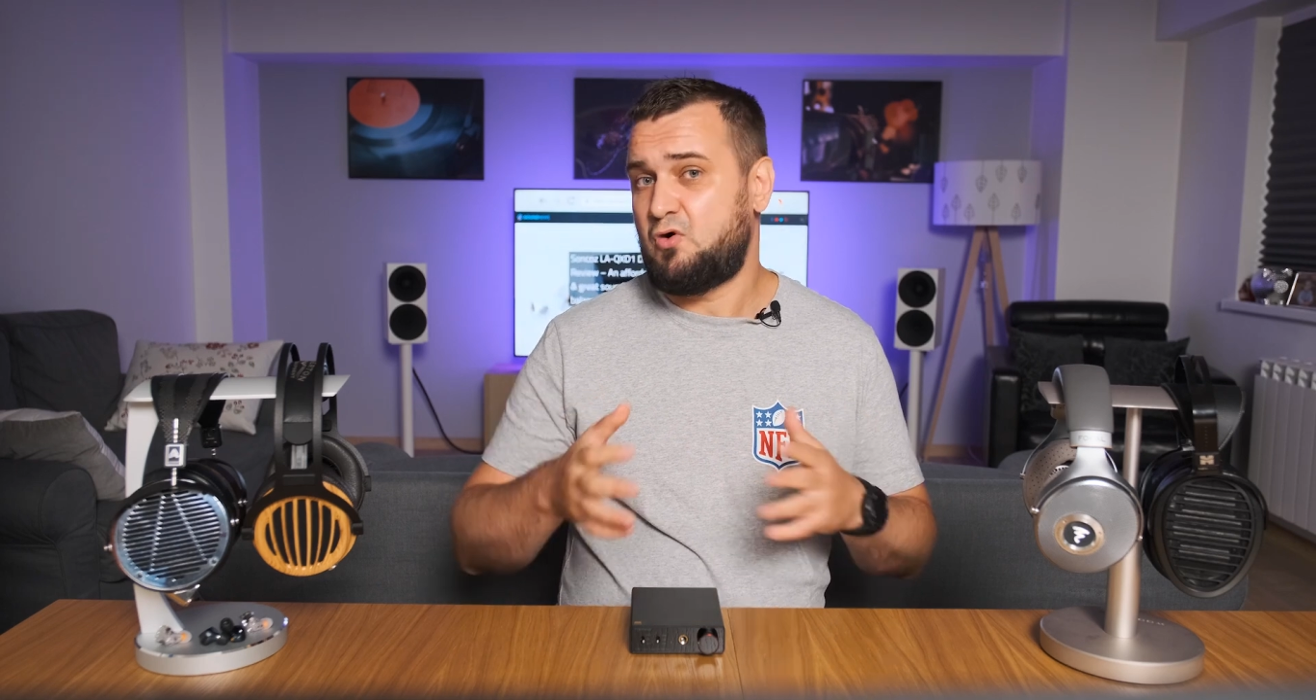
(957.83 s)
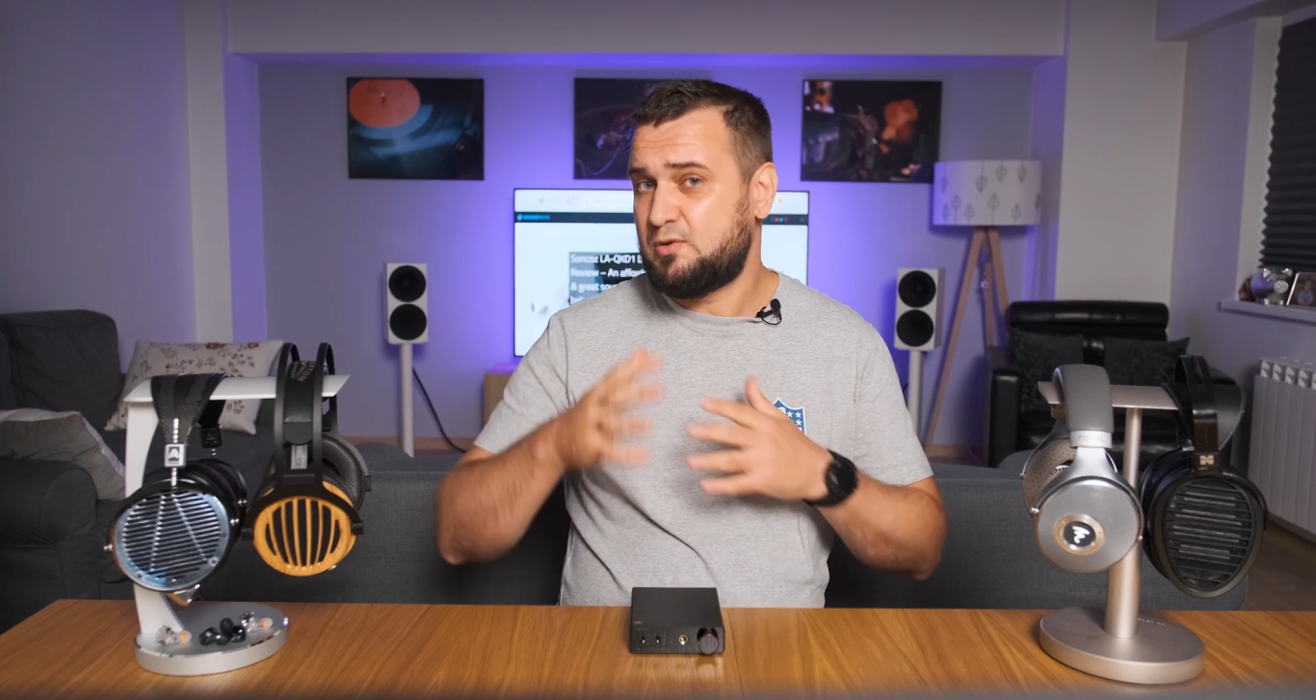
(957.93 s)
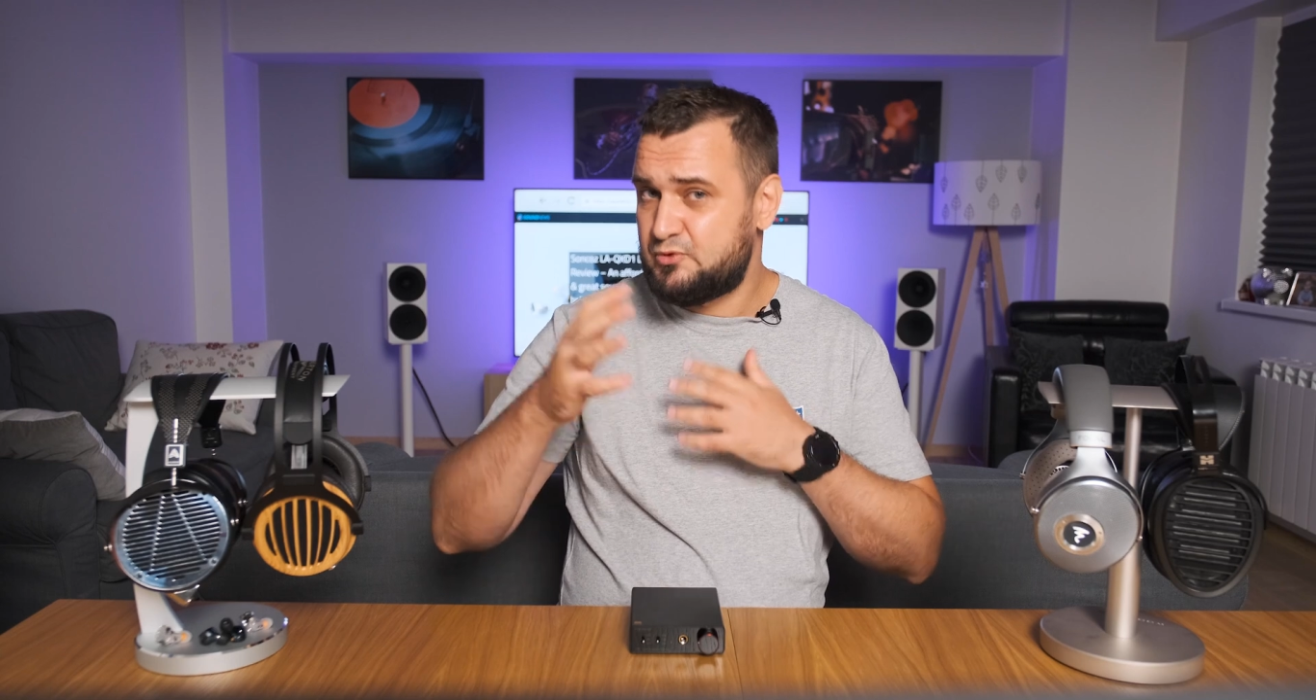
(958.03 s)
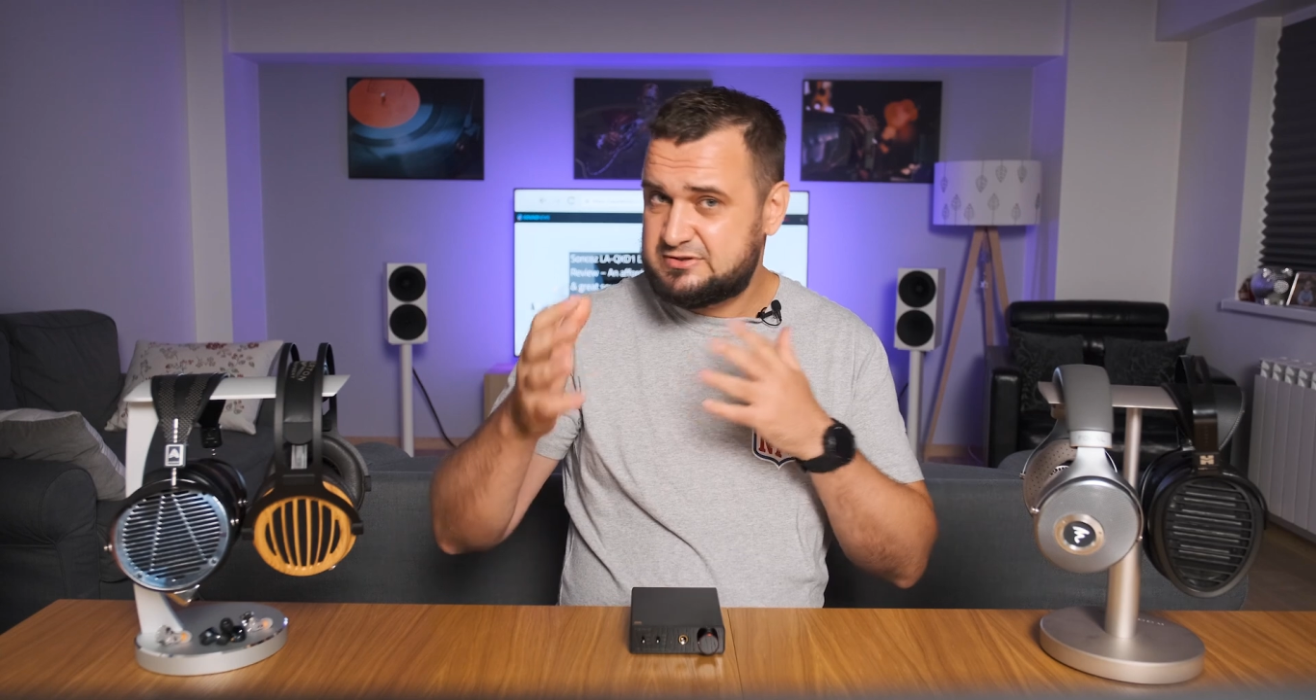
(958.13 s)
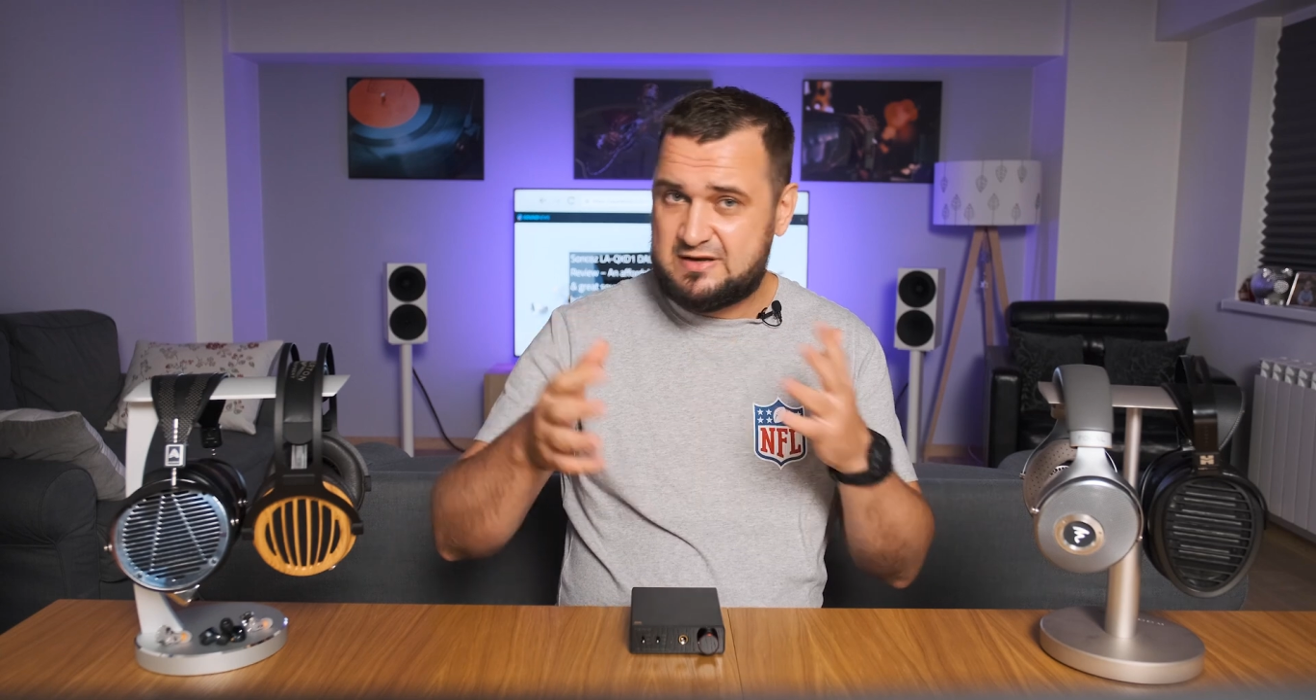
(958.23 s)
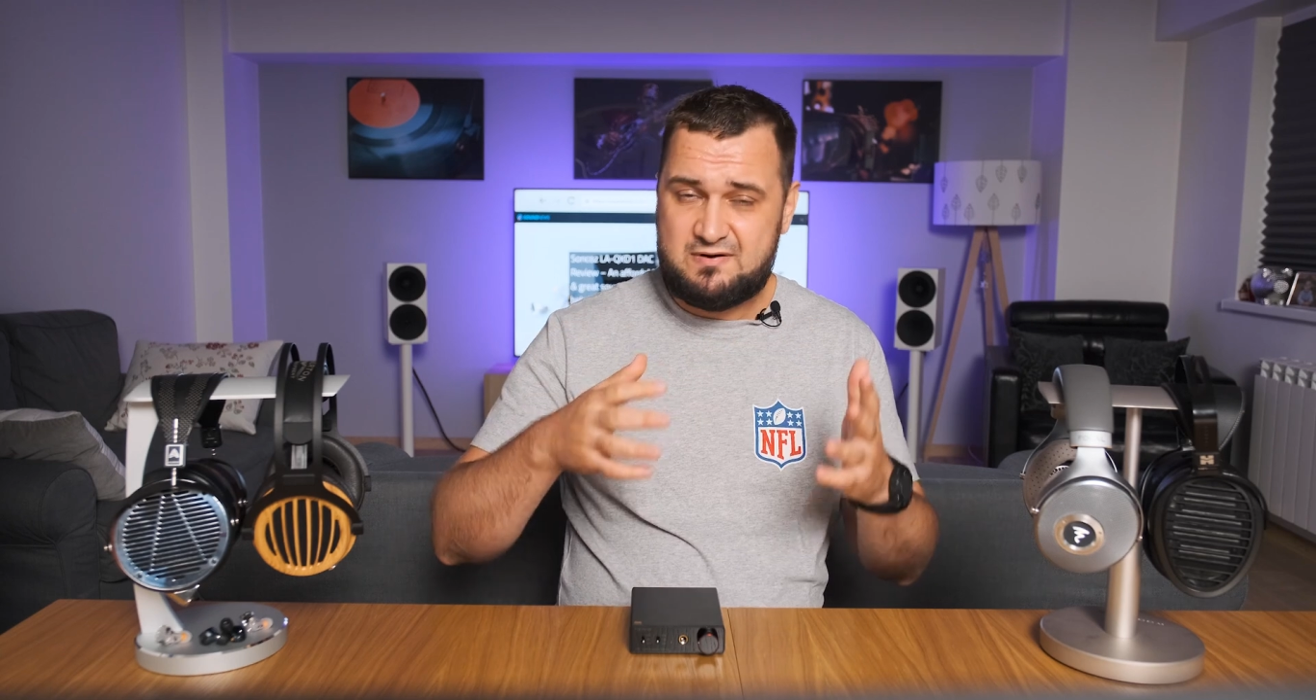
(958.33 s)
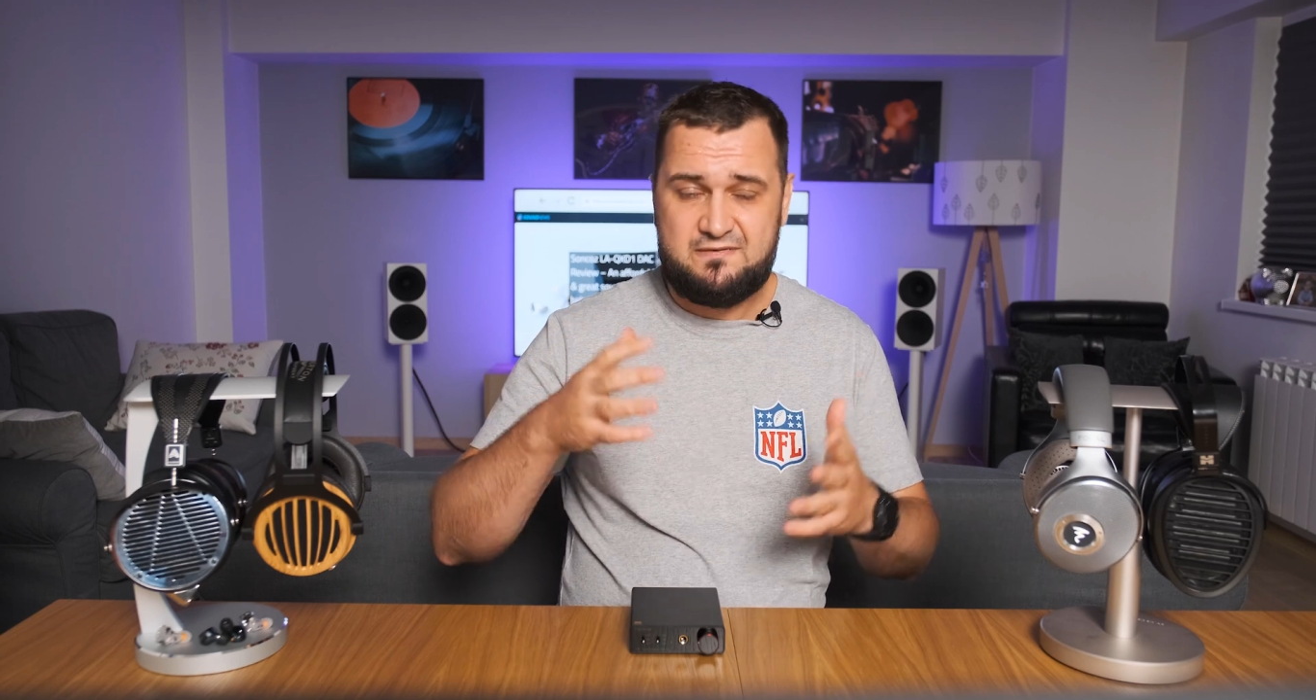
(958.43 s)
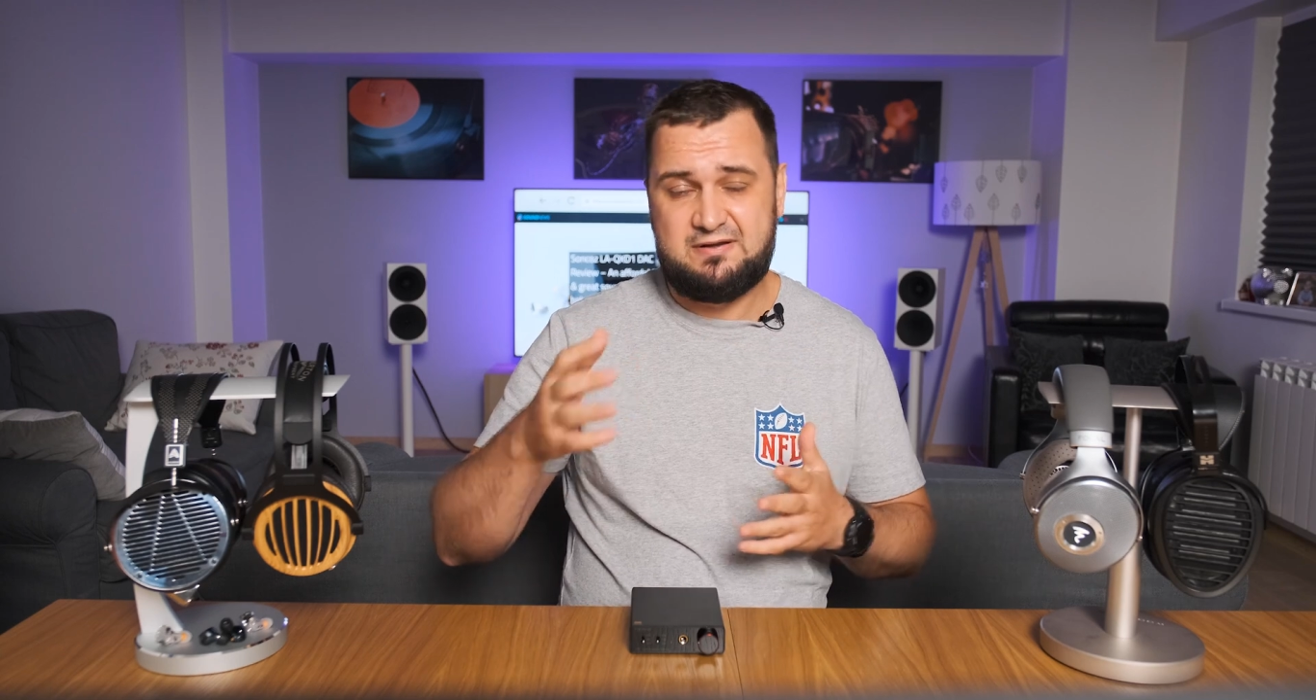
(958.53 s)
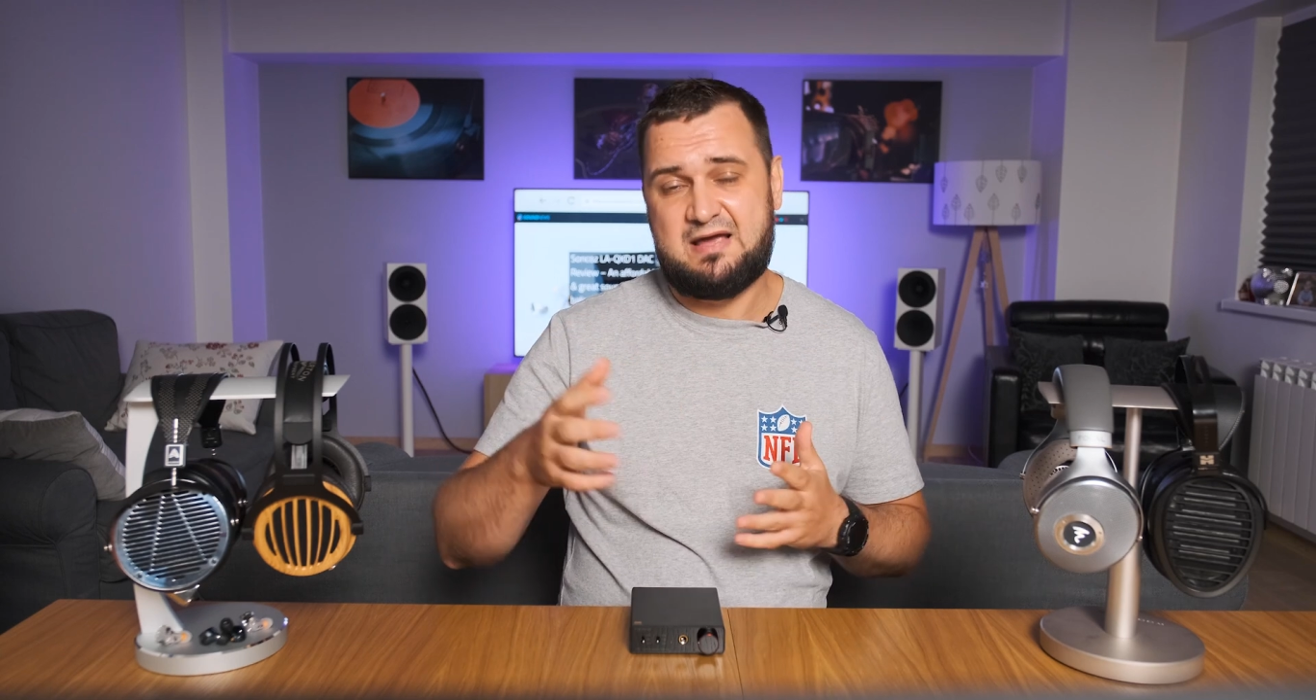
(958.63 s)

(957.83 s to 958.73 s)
almost everything